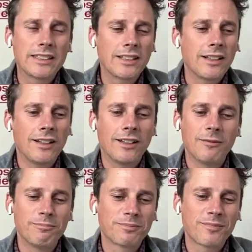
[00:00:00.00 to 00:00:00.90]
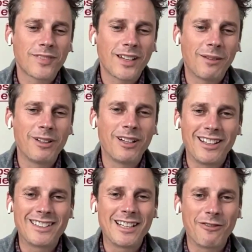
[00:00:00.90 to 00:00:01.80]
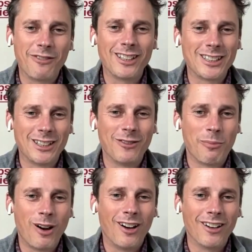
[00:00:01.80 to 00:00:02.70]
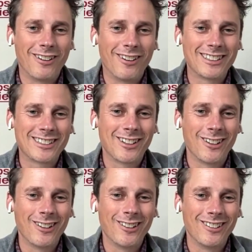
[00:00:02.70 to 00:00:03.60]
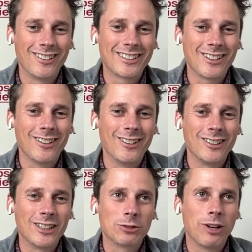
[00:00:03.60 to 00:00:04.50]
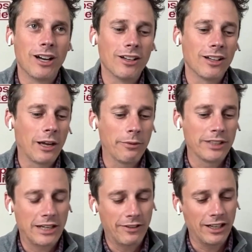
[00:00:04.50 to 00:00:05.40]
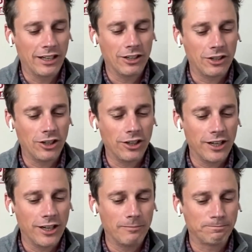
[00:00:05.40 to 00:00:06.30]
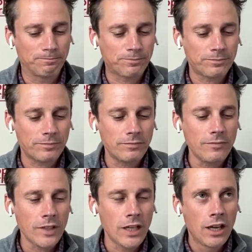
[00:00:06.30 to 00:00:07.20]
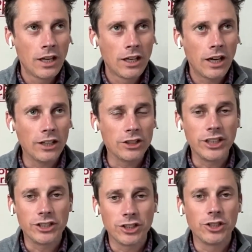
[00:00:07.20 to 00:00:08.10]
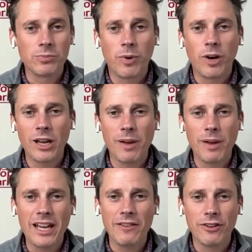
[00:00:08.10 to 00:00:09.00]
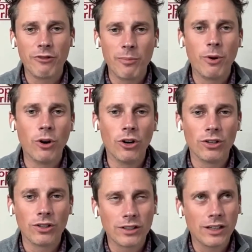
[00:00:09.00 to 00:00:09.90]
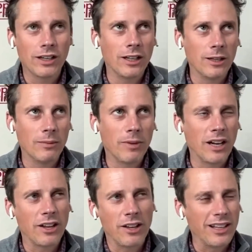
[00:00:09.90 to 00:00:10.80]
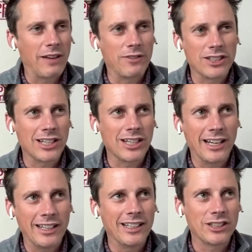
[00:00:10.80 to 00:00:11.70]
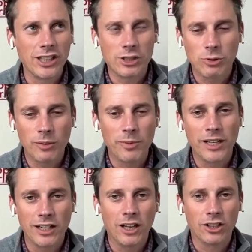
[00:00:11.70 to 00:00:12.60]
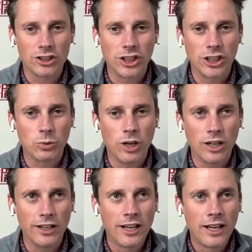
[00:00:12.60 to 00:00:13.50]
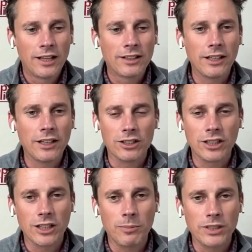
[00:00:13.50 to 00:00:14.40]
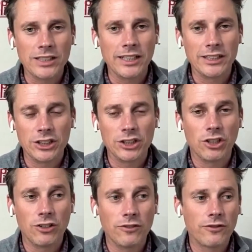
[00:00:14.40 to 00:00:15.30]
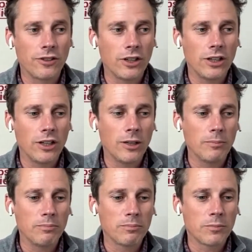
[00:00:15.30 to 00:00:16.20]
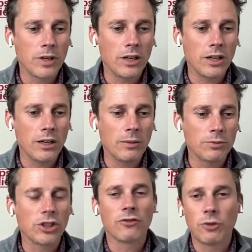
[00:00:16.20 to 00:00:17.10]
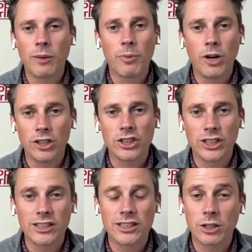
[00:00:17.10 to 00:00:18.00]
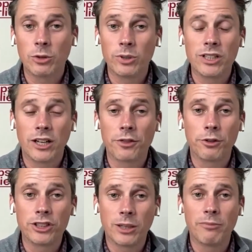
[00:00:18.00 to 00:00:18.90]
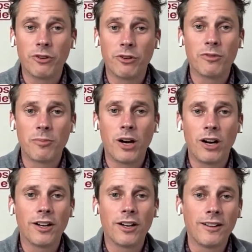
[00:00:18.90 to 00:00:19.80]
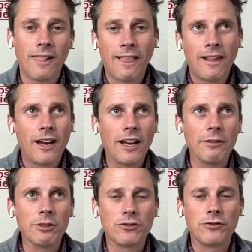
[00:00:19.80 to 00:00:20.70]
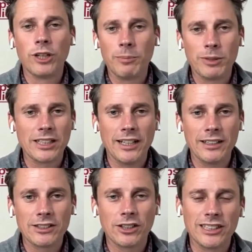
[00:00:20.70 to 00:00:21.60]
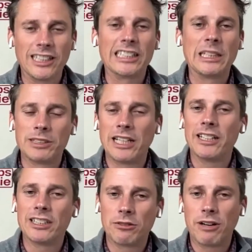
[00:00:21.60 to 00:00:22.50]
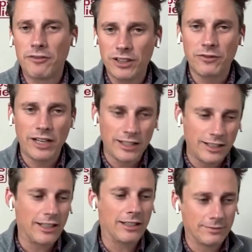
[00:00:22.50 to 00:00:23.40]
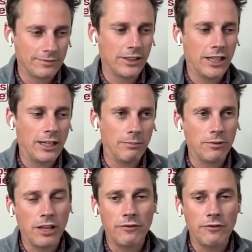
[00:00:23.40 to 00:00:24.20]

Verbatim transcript: It's um I mean like the definition of a partner is so so loose as well. Like it was having a look on um uh, G2's behavior report. Um, I don't think they have the stat in this year's one, but in last year's one, they looked at the percentage of um, uh, software purchases that were done through some form of partner, and it mm-hmm. was 40%. So 60% is direct from the vendor. Yeah.